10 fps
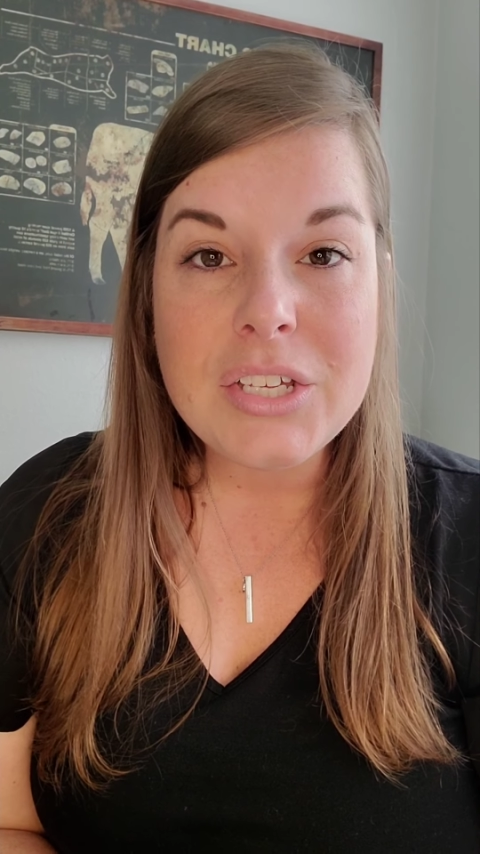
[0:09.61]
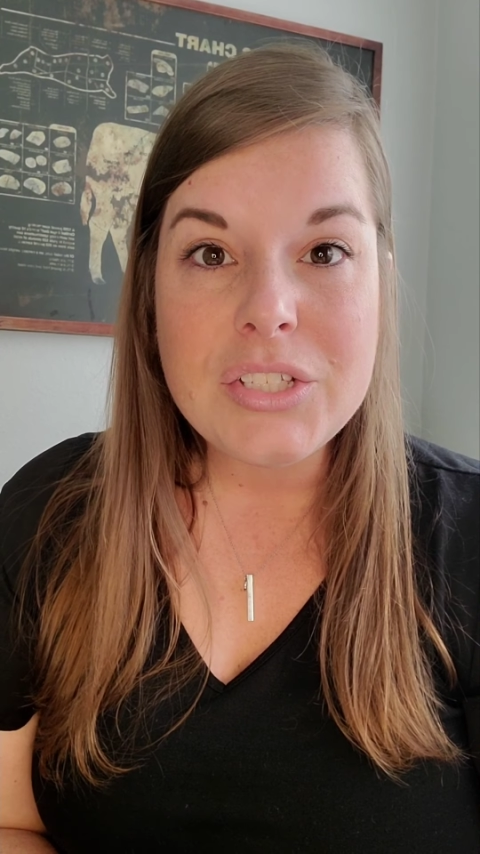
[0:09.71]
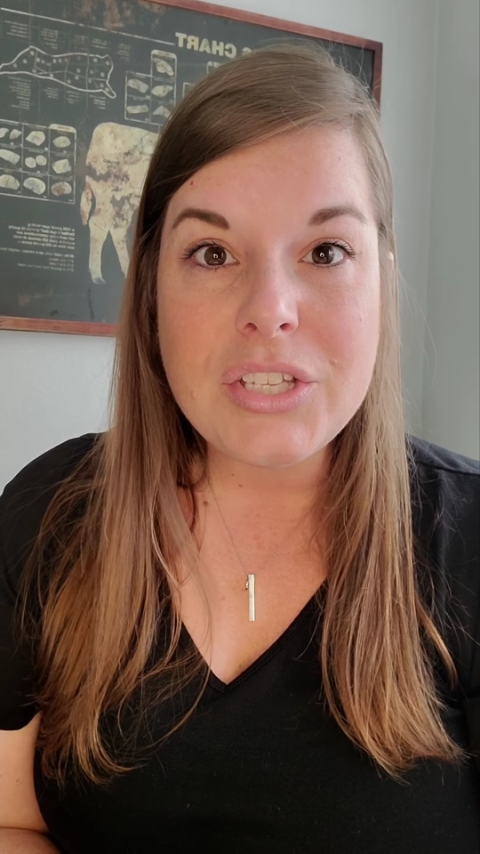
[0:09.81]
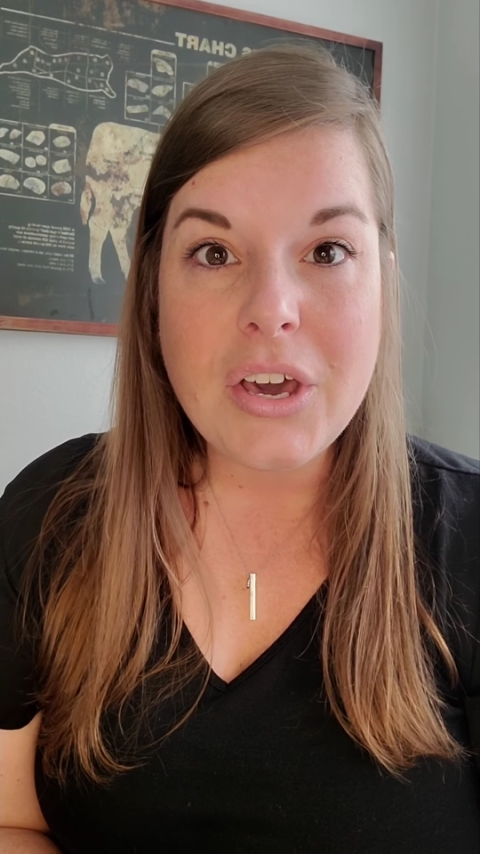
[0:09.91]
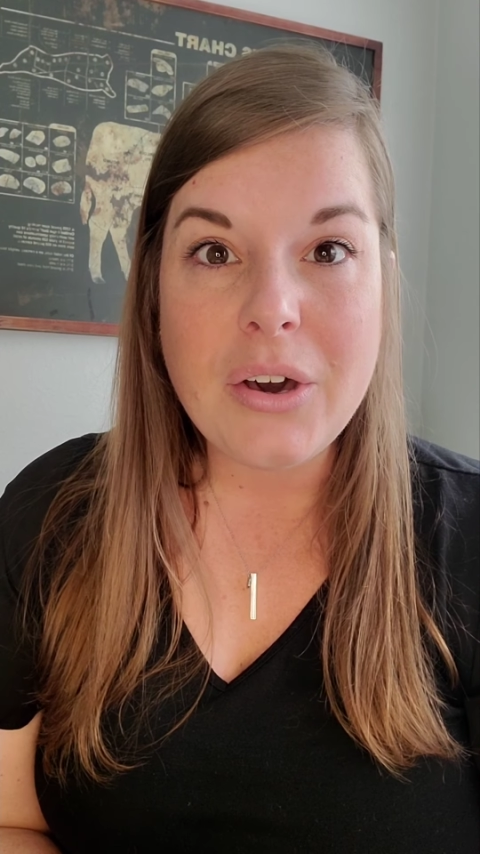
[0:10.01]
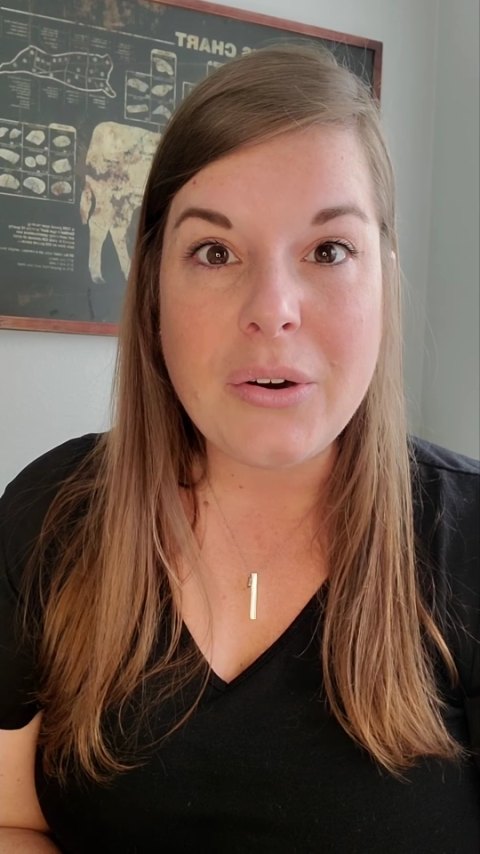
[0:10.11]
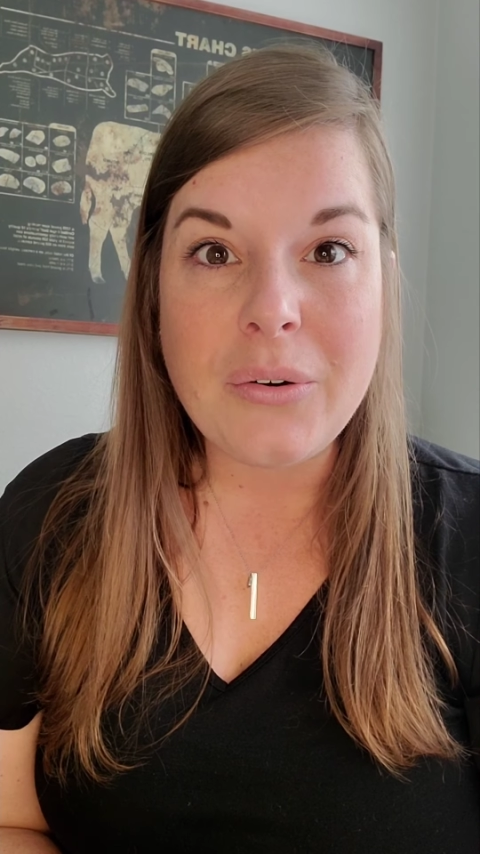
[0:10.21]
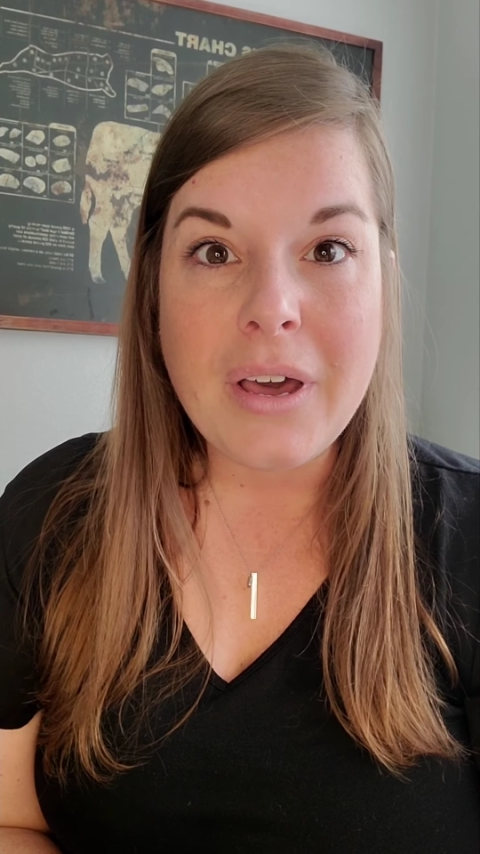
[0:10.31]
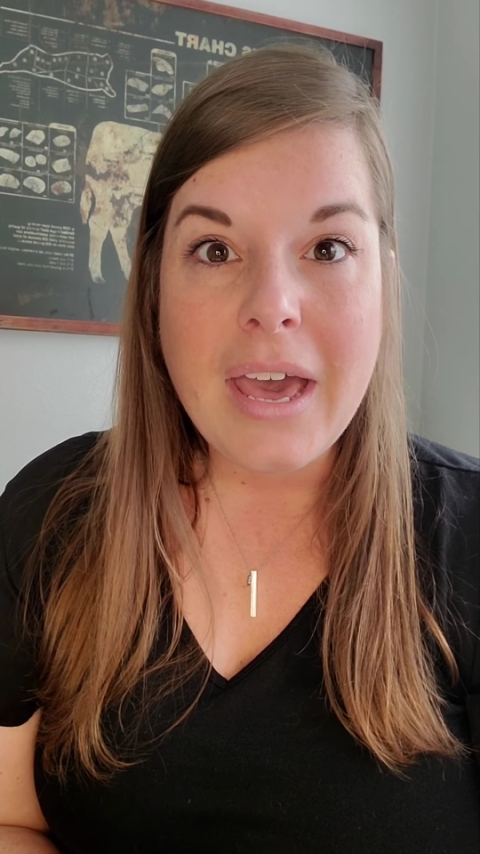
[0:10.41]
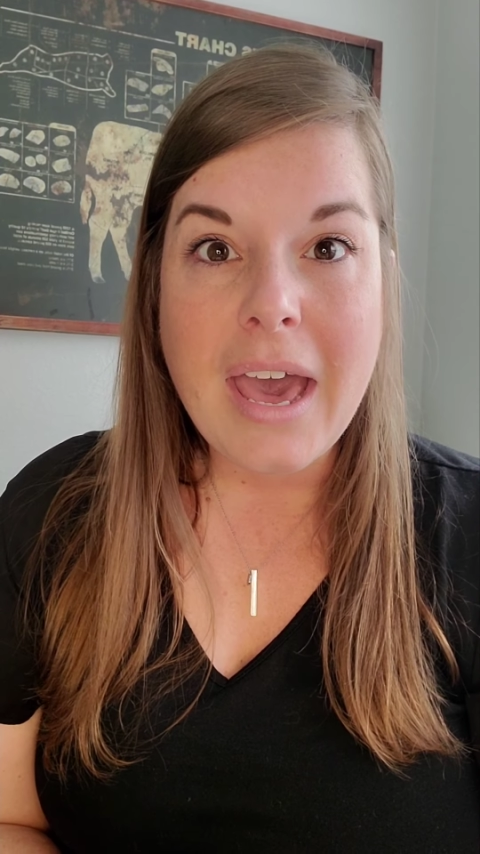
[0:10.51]

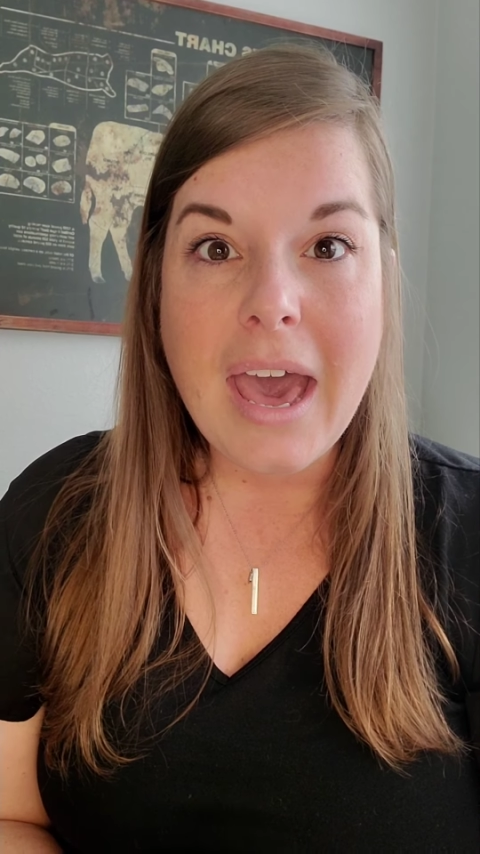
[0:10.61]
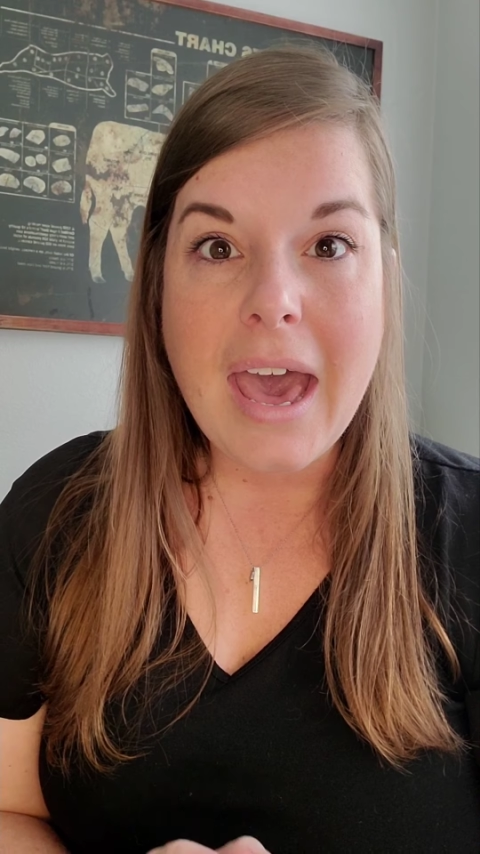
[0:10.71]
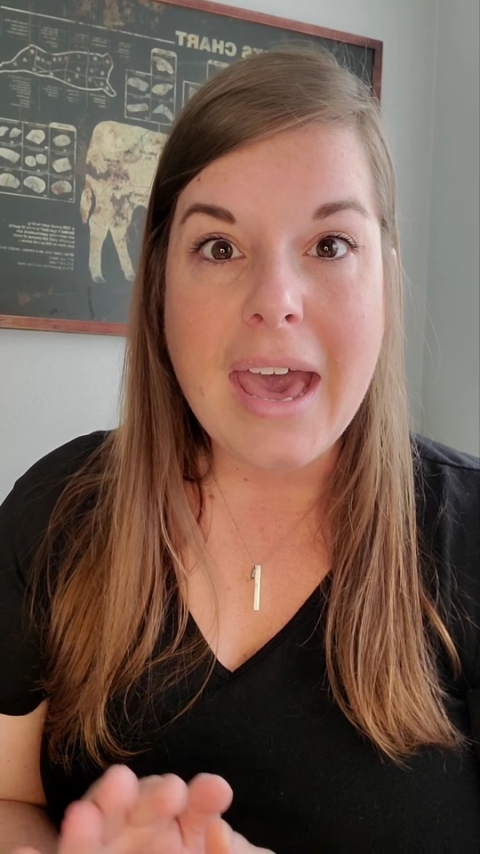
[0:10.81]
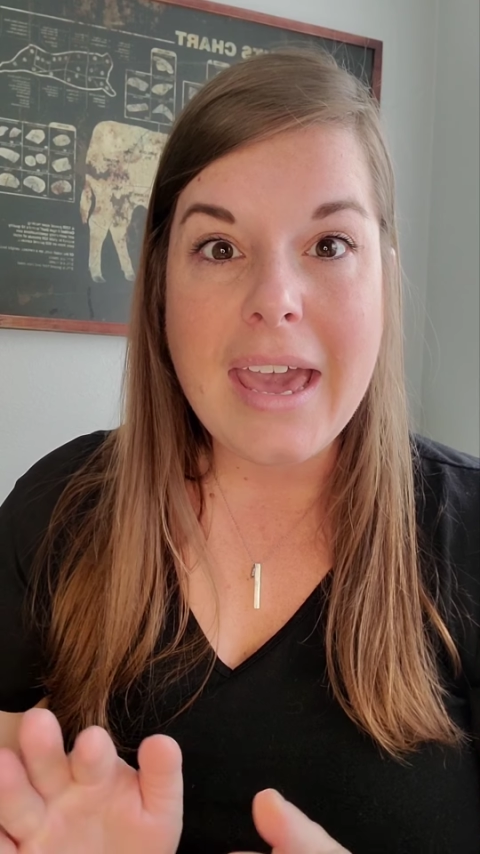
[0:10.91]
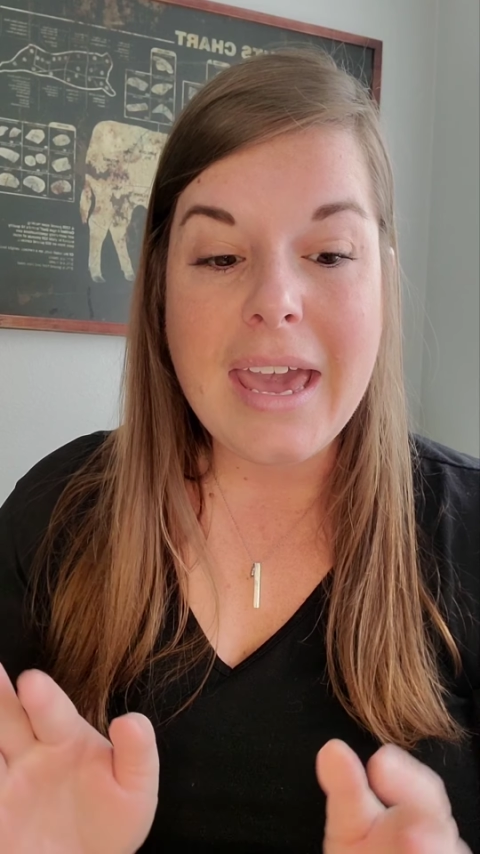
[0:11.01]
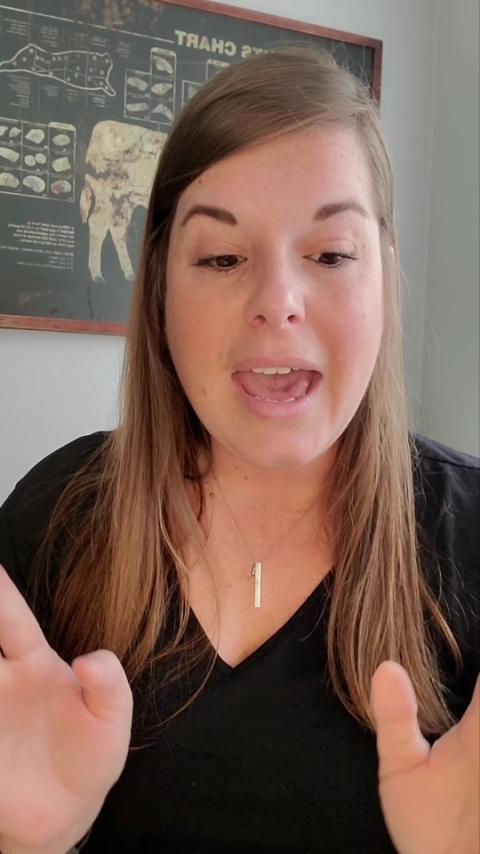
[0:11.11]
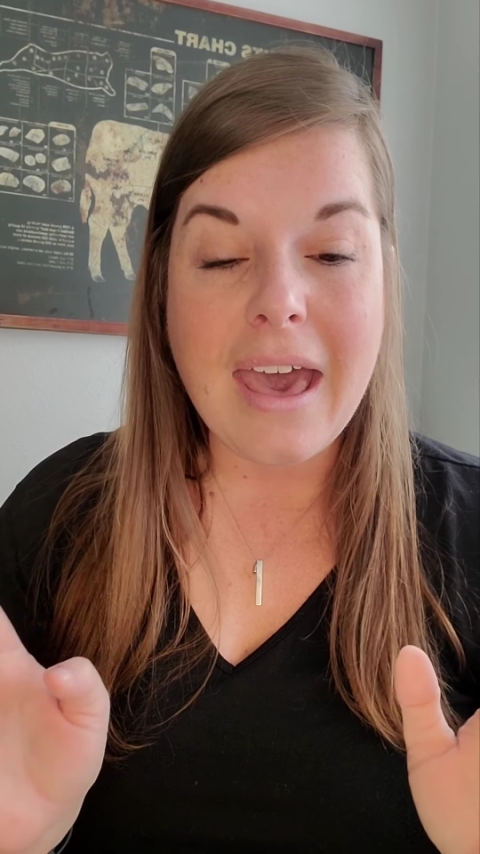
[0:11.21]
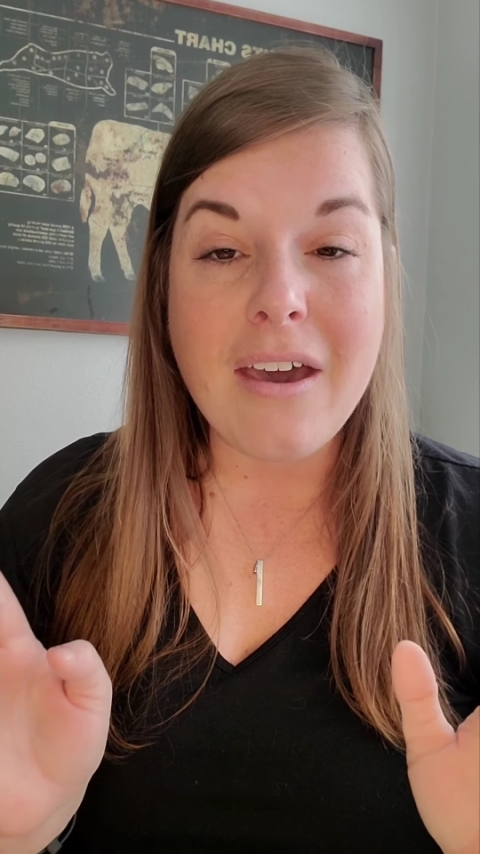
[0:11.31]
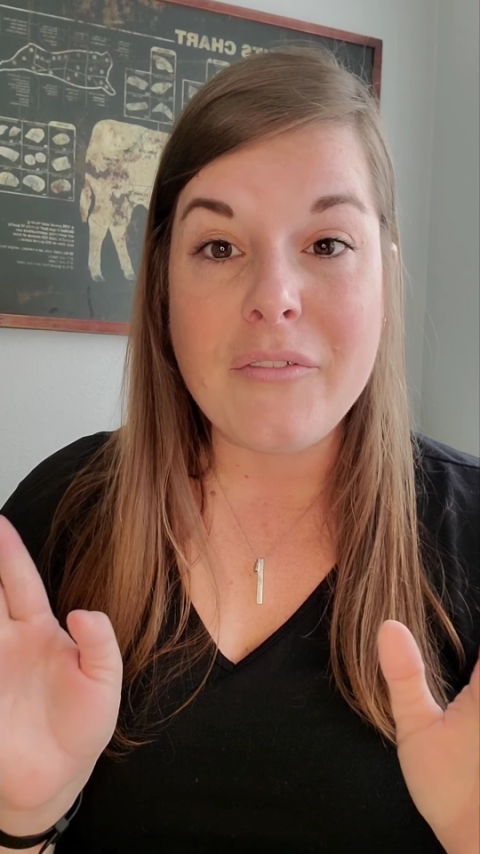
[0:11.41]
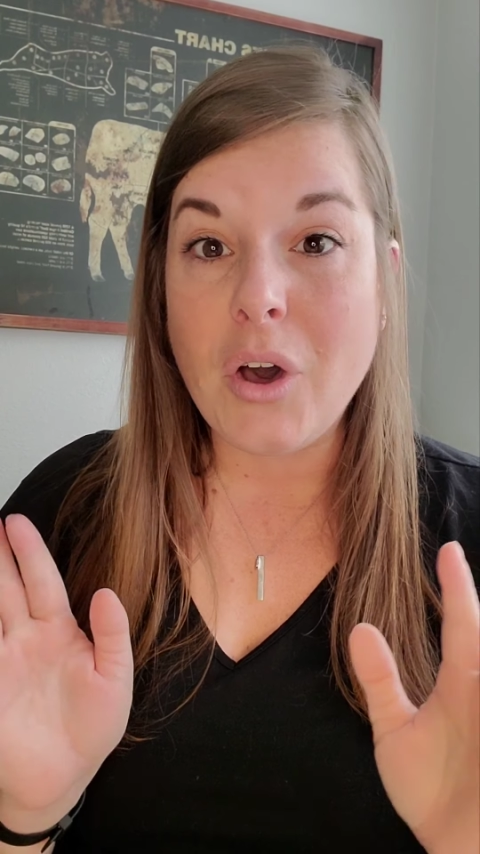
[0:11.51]
So I
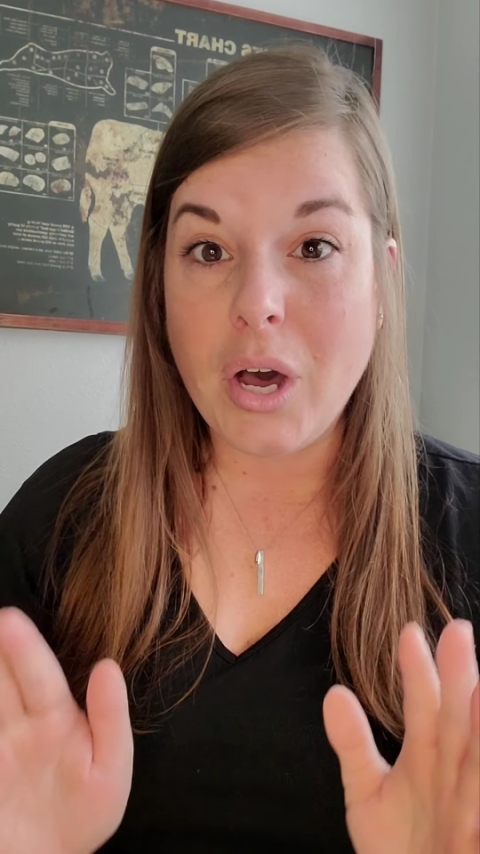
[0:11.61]
have